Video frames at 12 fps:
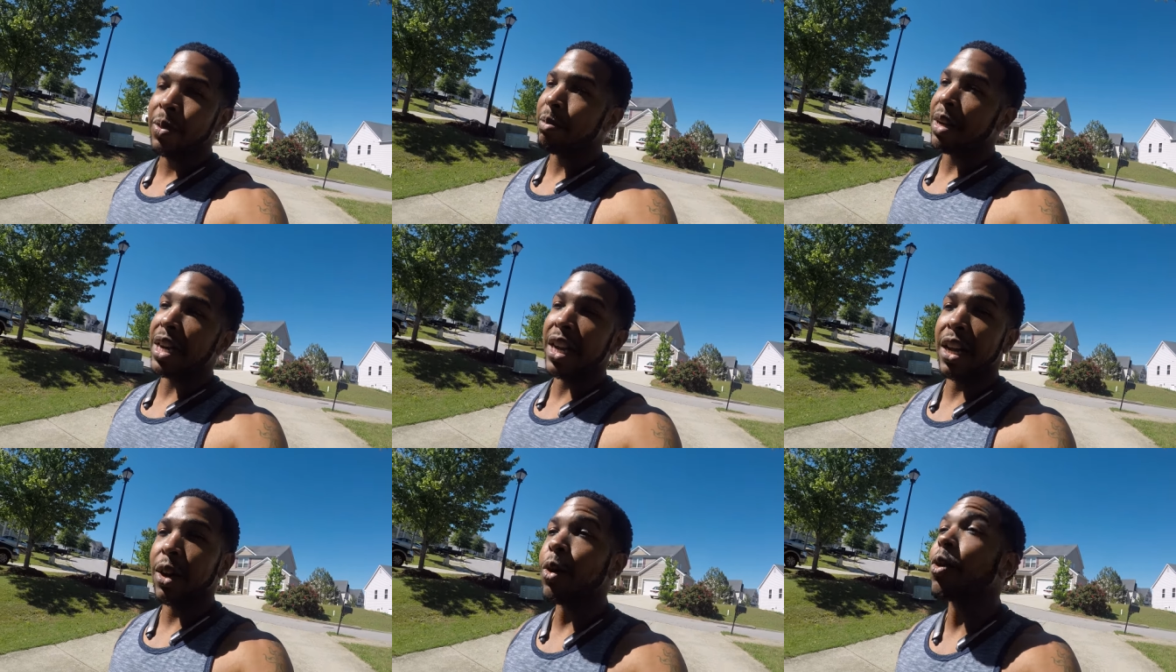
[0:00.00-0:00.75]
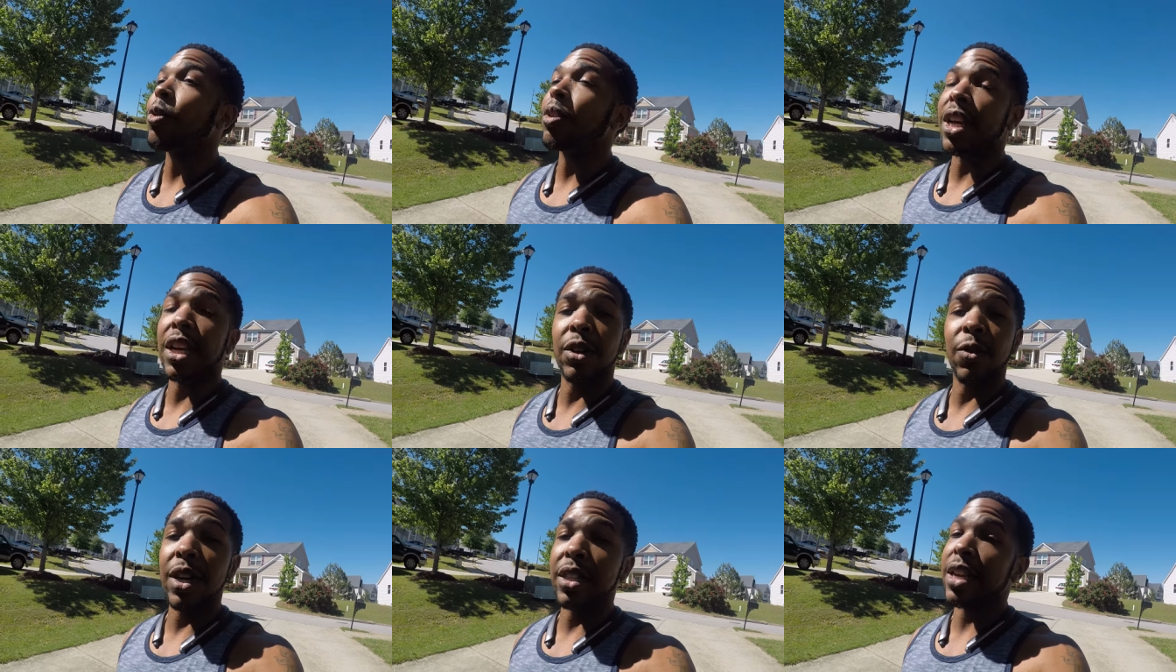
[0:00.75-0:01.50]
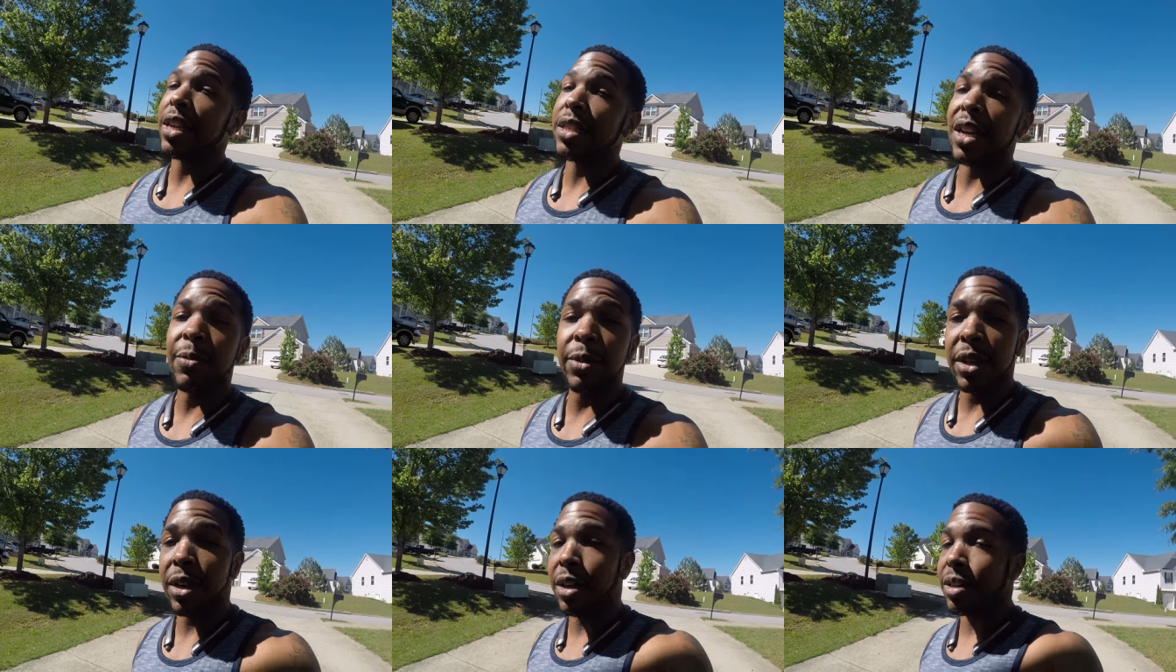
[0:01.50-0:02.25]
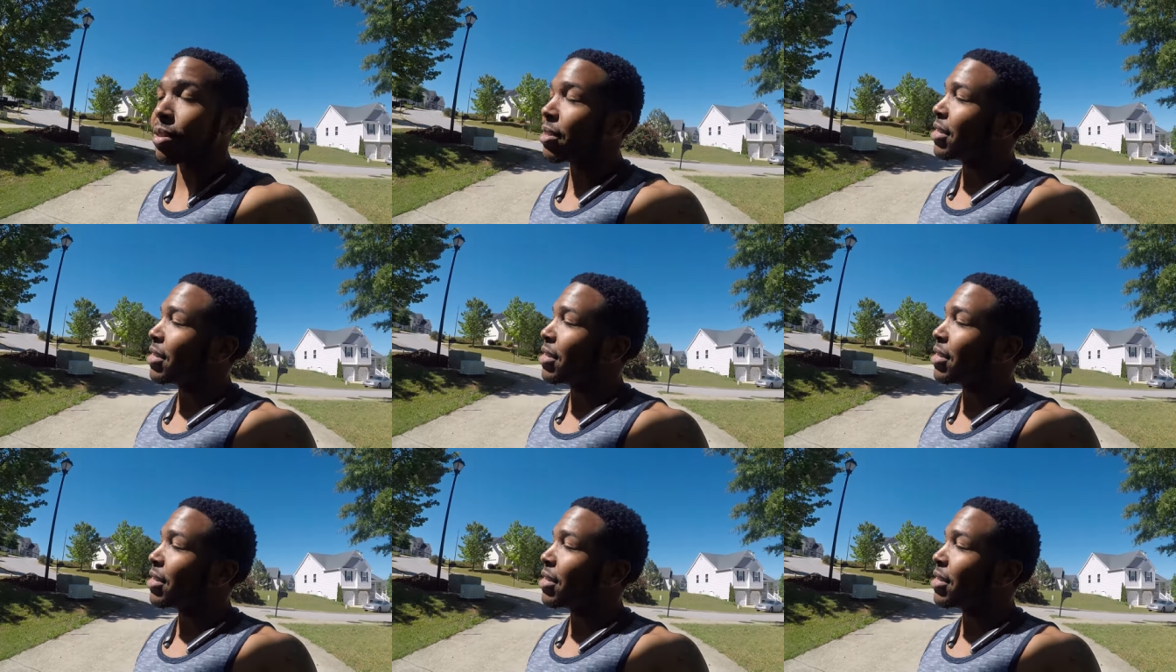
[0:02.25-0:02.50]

Man, I got a whole lot of great things coming, y'all.